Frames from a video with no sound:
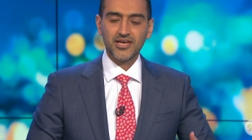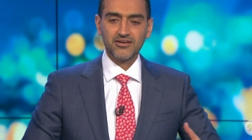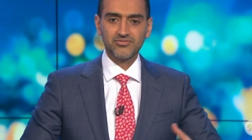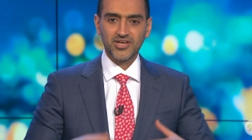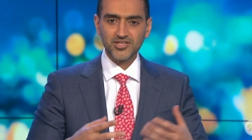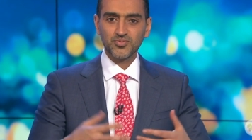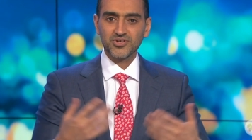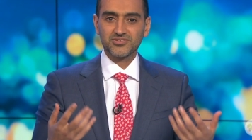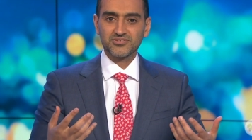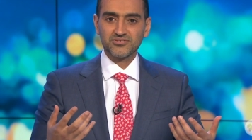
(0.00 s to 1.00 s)
If that's
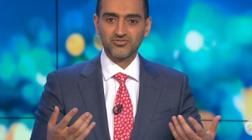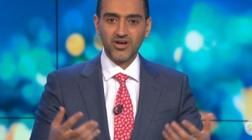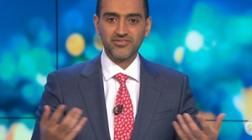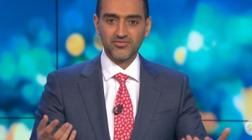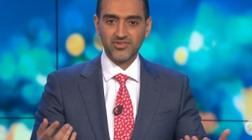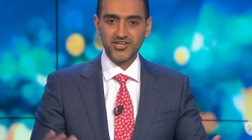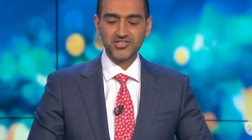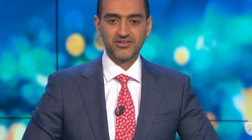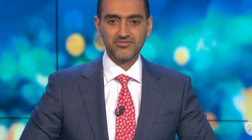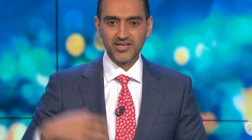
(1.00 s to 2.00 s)
what's driving
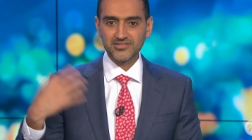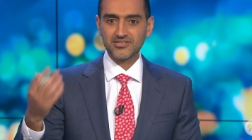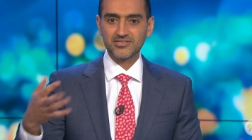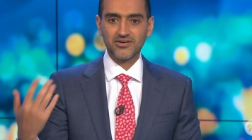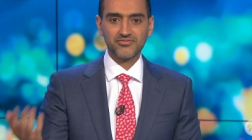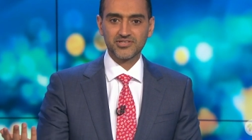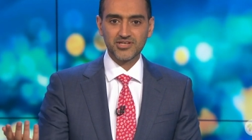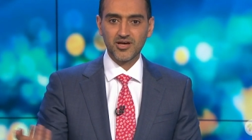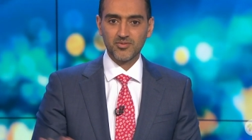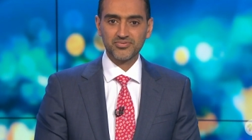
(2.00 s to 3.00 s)
inflation, if that's the stuff
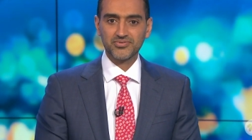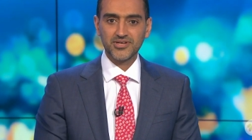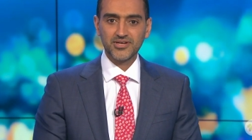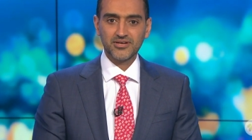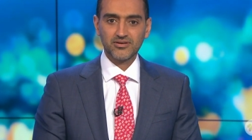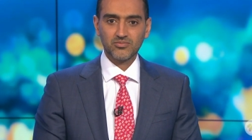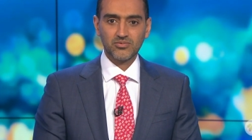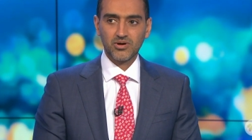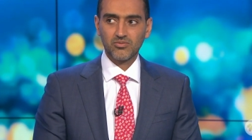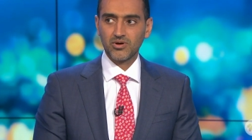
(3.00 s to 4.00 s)
that's up,
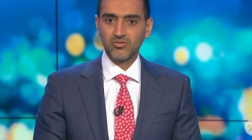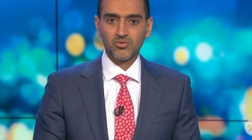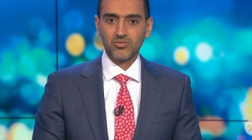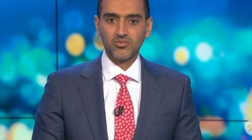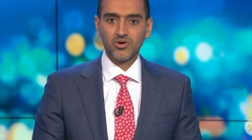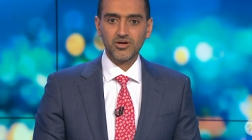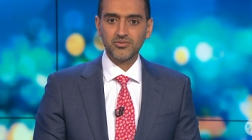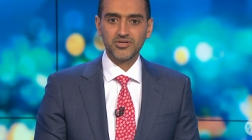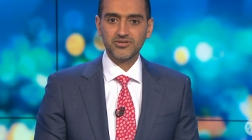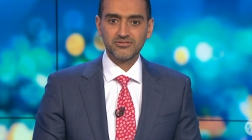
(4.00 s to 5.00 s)
wh why
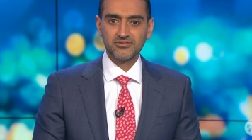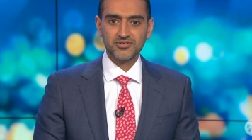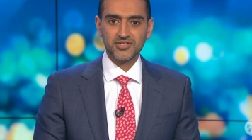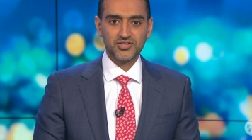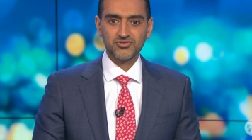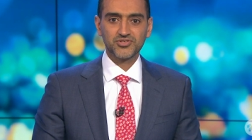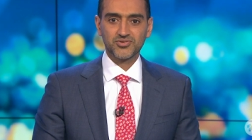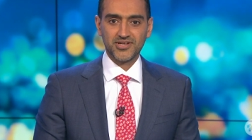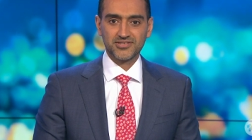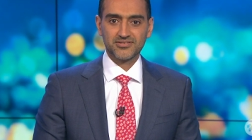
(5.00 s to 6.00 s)
are we using
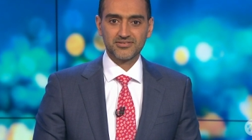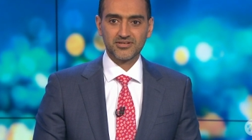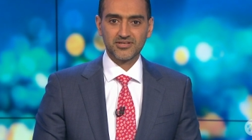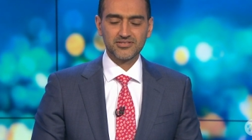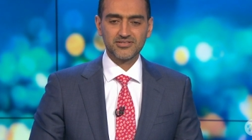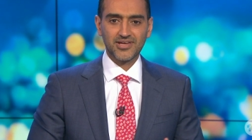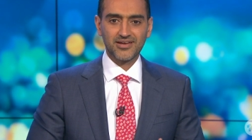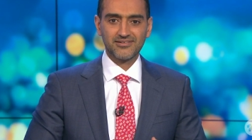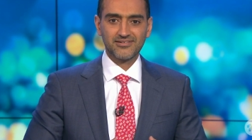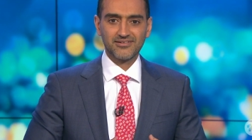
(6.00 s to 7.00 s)
interest rates? Like, doesn't
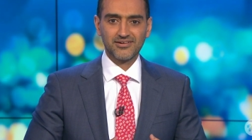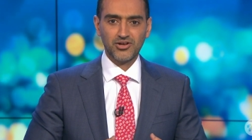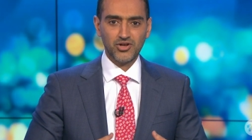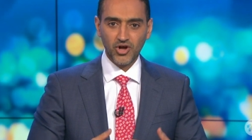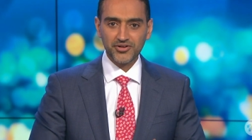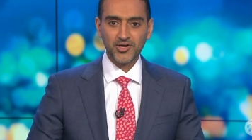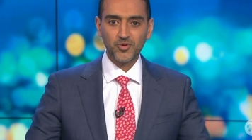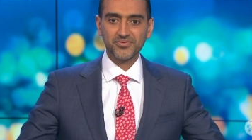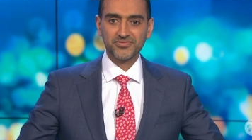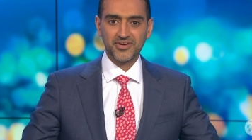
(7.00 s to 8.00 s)
that not
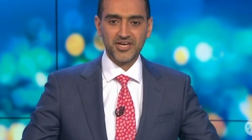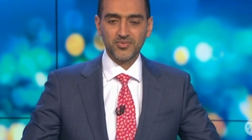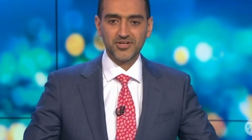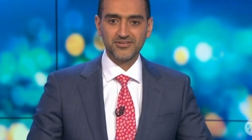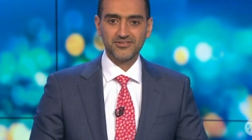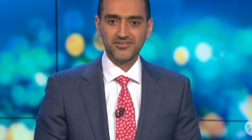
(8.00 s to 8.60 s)
help anyone?